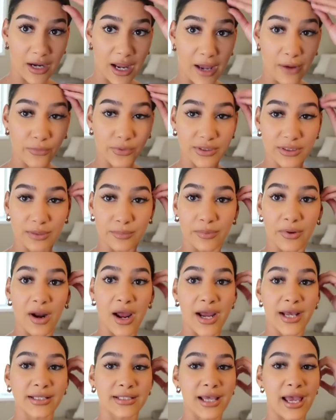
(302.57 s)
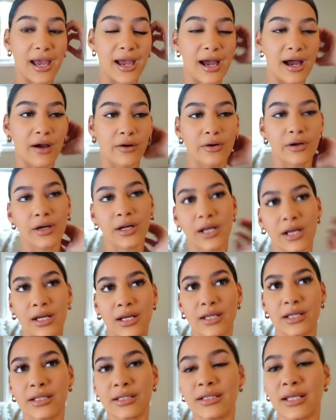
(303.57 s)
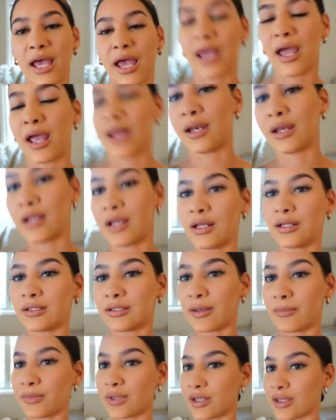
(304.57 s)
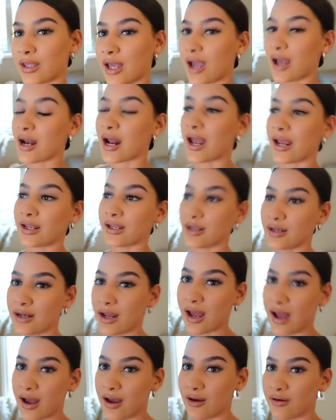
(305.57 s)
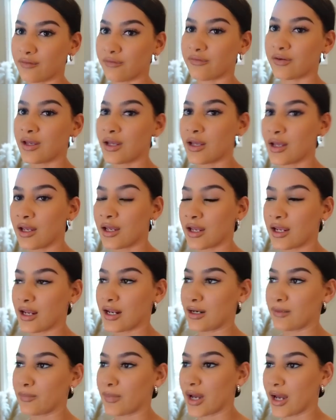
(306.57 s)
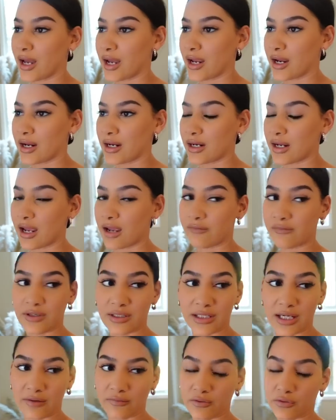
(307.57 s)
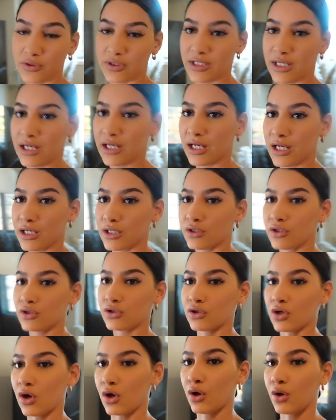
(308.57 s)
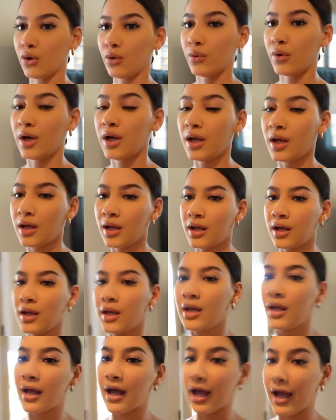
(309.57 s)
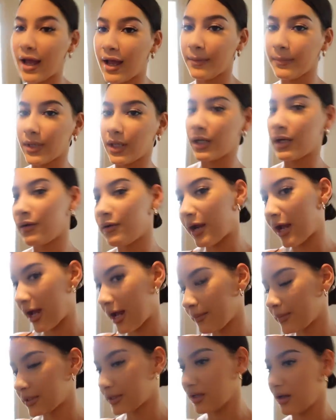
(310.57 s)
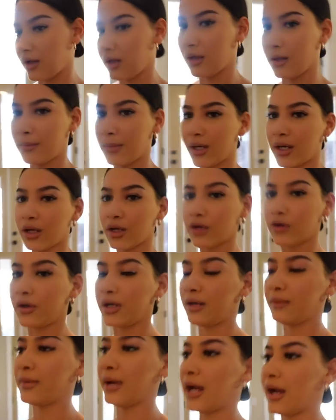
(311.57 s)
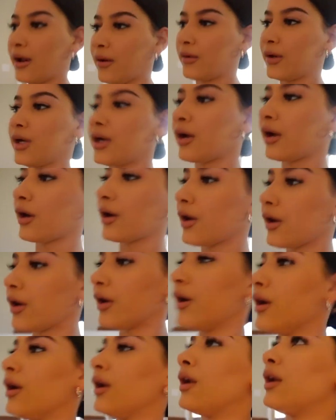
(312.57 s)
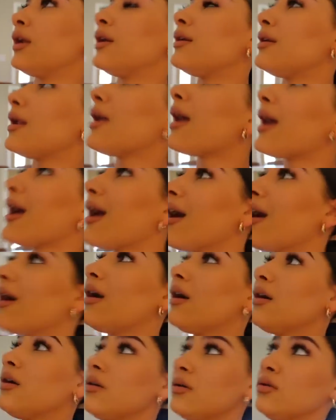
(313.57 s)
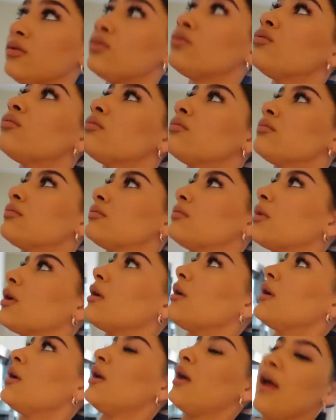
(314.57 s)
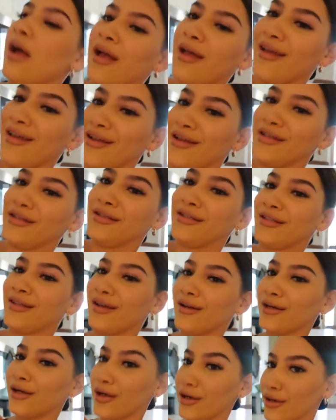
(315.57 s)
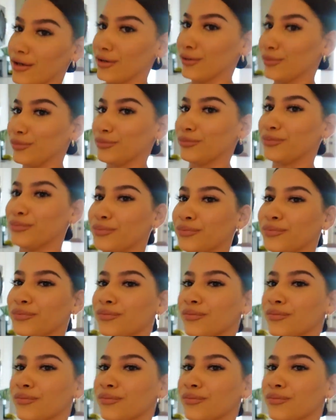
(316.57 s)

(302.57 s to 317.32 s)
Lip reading: I was surprised at how good it is, and it's something that I can have in my everyday routine. So I'm gonna grab some green powder now, and